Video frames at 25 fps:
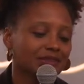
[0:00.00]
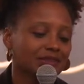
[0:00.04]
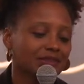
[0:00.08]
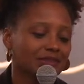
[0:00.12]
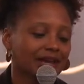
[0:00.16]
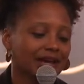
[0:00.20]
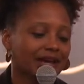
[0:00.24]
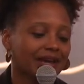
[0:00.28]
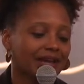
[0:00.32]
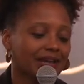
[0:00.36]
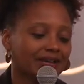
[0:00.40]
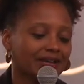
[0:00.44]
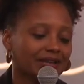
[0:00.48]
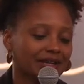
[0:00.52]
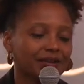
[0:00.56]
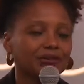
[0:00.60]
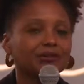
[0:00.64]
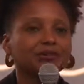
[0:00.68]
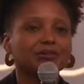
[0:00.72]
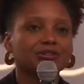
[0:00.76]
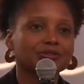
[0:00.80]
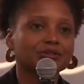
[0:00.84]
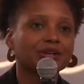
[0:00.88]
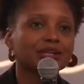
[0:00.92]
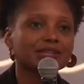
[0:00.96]
that
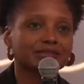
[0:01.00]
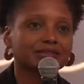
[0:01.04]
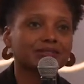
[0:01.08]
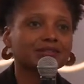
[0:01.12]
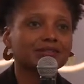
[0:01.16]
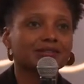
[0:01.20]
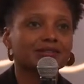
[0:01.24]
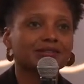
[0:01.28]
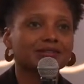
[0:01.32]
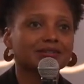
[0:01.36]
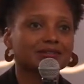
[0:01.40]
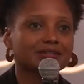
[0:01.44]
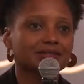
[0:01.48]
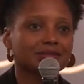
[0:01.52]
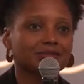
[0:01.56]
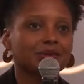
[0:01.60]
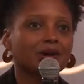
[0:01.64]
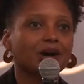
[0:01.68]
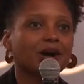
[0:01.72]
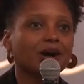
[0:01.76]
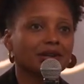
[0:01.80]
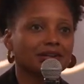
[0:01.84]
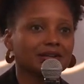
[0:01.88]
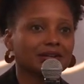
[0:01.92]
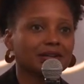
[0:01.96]
characterized the
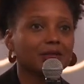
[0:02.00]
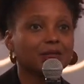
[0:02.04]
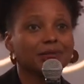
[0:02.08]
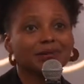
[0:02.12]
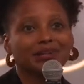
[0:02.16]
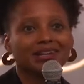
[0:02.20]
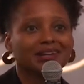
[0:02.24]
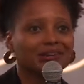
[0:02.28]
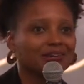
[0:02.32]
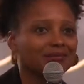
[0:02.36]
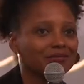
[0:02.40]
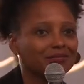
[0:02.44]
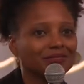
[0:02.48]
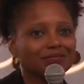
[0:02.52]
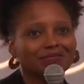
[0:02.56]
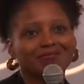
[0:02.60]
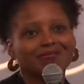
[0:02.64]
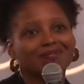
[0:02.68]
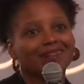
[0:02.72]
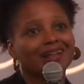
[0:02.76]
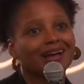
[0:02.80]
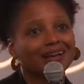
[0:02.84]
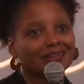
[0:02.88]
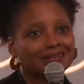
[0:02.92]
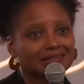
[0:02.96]
DuPont company
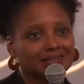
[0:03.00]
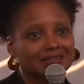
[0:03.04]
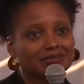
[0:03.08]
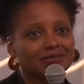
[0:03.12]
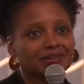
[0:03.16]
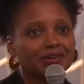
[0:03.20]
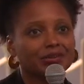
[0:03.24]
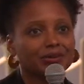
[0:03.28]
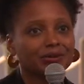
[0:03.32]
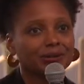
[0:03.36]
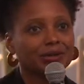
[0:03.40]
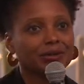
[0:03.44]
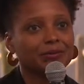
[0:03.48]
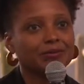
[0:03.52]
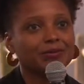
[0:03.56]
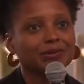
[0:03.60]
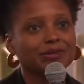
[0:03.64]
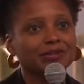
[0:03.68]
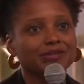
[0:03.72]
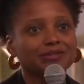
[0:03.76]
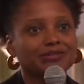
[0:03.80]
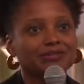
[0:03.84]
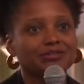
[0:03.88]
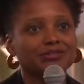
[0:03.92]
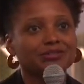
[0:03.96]
and lots of other
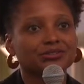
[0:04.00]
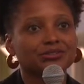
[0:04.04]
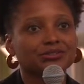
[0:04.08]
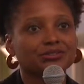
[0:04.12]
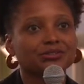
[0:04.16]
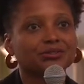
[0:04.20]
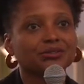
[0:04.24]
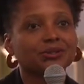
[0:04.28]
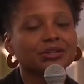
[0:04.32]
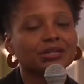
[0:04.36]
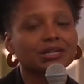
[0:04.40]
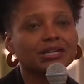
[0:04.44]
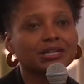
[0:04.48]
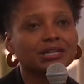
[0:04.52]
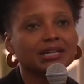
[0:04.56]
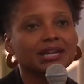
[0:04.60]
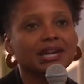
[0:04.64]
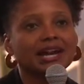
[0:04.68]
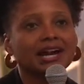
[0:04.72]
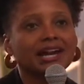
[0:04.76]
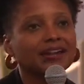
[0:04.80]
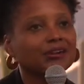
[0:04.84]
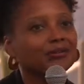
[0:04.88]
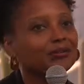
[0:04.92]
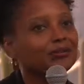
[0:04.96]
companies too.
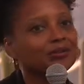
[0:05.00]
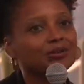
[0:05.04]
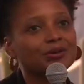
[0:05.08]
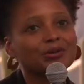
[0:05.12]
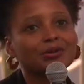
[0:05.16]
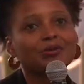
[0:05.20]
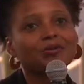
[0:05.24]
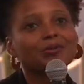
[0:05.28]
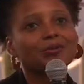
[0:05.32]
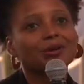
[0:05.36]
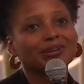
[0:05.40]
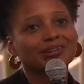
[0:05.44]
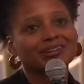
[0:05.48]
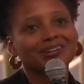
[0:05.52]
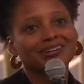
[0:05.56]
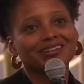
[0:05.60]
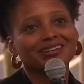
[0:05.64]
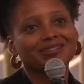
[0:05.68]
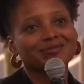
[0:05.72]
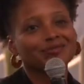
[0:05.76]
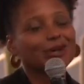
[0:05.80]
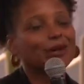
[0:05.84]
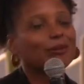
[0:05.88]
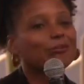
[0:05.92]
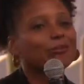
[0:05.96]
I don't know
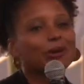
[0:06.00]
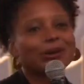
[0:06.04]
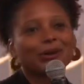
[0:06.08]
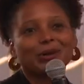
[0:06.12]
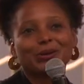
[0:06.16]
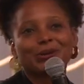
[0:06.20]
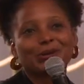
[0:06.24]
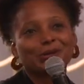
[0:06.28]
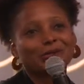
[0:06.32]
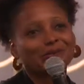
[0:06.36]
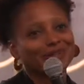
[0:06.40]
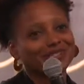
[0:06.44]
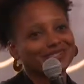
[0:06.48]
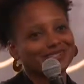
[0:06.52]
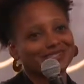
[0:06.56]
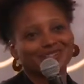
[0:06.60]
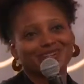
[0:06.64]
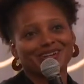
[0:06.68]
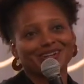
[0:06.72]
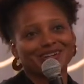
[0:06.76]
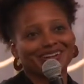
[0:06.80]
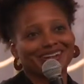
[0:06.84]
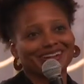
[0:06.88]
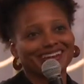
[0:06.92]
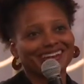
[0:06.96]
if that poem has
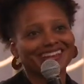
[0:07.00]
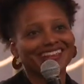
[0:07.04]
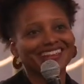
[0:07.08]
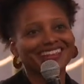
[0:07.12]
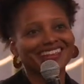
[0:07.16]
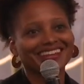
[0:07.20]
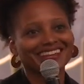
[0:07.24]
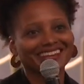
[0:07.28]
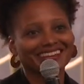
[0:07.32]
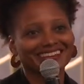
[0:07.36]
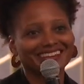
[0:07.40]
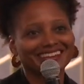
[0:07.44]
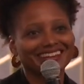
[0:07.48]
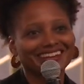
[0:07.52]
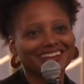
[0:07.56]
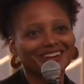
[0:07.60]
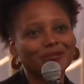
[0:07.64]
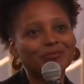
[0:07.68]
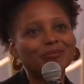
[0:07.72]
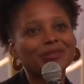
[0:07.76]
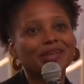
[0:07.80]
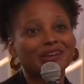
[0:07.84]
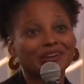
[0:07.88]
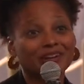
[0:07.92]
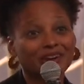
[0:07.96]
done anything. I
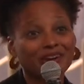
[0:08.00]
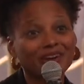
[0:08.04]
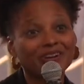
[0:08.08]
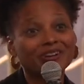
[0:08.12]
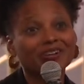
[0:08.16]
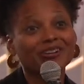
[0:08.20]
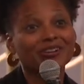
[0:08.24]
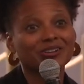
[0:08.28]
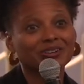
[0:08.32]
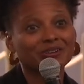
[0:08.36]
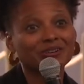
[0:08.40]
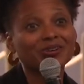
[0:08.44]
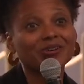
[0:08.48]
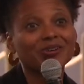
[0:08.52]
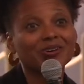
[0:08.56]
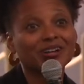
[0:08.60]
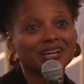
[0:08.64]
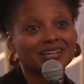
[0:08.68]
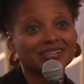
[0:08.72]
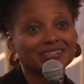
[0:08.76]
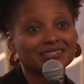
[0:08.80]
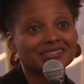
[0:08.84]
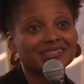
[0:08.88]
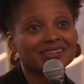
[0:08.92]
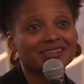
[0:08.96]
hope that article
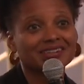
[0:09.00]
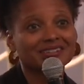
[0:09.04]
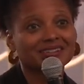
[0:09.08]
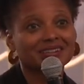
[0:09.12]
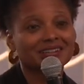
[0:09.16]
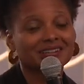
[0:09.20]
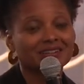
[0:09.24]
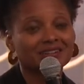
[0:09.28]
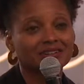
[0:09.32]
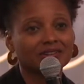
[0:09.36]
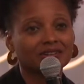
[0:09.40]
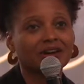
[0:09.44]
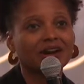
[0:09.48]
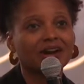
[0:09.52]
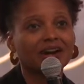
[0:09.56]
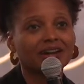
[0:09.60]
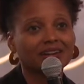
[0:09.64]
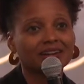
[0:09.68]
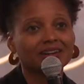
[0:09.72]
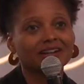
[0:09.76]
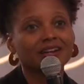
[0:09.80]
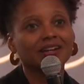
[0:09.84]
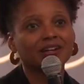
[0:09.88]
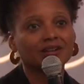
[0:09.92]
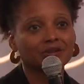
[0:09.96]
has done a lot,
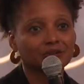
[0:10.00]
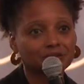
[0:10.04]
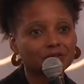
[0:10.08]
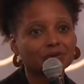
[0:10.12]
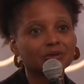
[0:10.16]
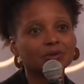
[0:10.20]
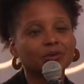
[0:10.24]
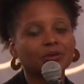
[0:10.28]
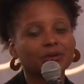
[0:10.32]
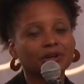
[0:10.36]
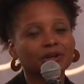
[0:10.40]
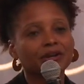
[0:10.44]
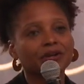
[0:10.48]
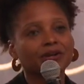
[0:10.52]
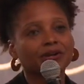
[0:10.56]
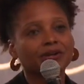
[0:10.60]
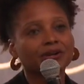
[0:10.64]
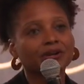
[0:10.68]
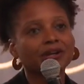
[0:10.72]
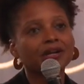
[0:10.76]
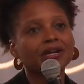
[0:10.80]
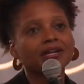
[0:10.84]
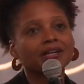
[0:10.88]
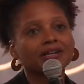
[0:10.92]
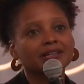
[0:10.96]
and I know the
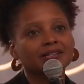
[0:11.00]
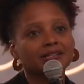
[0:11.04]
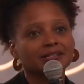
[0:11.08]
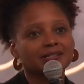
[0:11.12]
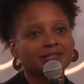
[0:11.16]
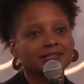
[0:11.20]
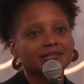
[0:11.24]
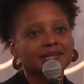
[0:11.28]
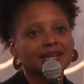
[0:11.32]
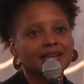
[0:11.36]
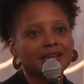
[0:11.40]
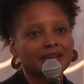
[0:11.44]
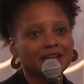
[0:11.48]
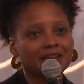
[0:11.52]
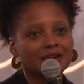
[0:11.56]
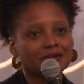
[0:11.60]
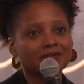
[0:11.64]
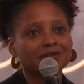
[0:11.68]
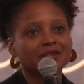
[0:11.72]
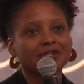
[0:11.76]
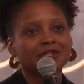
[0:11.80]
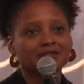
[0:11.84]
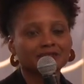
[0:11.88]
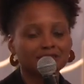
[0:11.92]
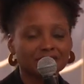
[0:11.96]
lawyer that's
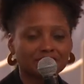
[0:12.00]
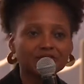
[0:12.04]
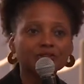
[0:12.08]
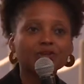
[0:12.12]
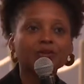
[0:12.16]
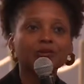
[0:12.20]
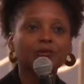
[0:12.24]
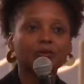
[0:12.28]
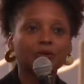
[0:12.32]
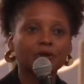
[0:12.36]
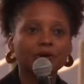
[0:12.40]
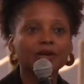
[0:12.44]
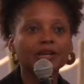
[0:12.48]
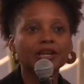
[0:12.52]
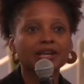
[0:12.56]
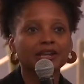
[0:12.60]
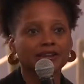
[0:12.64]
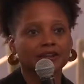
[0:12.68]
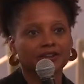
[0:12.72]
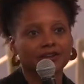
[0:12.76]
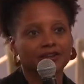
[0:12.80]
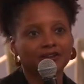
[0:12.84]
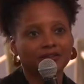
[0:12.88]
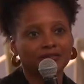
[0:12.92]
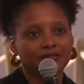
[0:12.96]
named is still
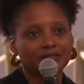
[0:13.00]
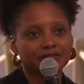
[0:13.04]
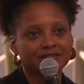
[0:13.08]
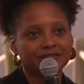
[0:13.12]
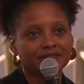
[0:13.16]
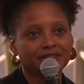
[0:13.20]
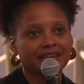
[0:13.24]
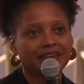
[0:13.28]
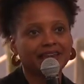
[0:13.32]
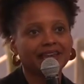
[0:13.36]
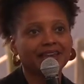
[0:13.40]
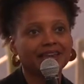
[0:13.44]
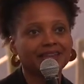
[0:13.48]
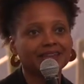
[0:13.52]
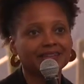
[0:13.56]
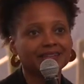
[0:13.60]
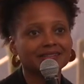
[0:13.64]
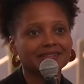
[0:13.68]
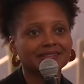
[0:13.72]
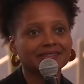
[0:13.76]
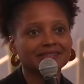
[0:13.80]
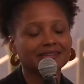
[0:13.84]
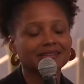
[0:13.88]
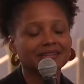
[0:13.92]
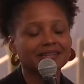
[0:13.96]
working on this
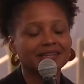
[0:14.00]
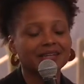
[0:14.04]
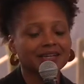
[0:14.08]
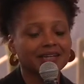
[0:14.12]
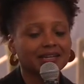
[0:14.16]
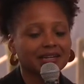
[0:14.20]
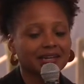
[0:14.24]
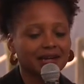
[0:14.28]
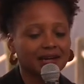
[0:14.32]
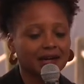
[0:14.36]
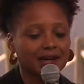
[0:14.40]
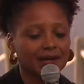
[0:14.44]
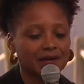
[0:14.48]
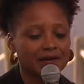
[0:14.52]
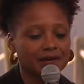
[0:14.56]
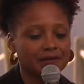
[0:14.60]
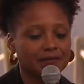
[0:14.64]
case. But